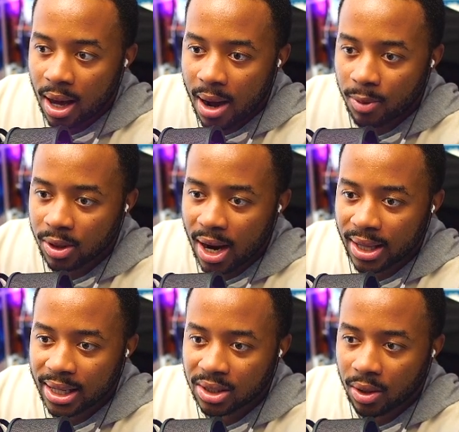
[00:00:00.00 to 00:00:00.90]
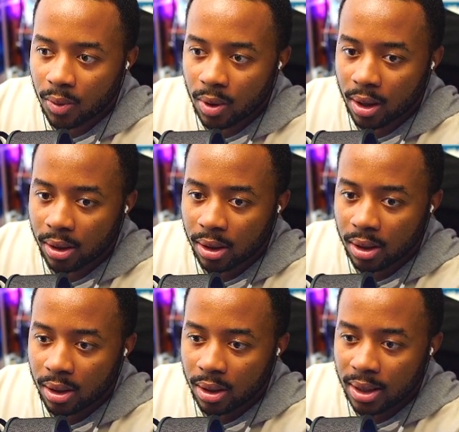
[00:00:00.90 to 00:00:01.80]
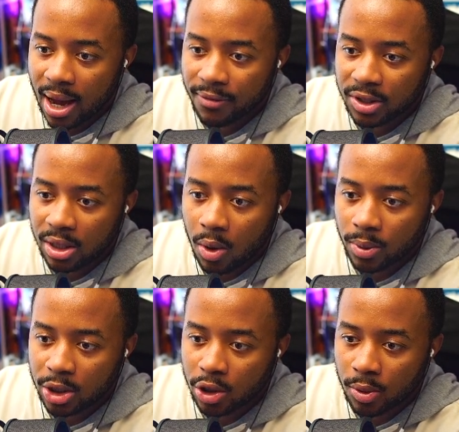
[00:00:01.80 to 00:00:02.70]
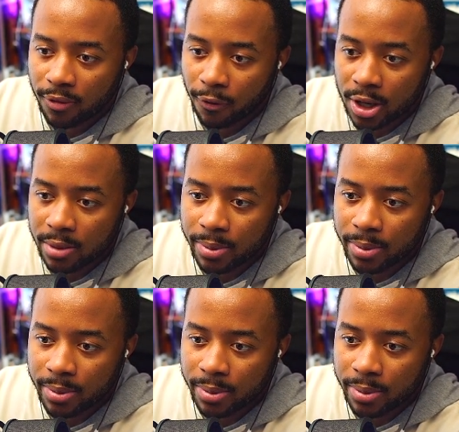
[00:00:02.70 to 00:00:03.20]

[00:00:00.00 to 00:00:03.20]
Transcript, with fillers: I wonder how that's going to work. They obviously only showed Ifrit,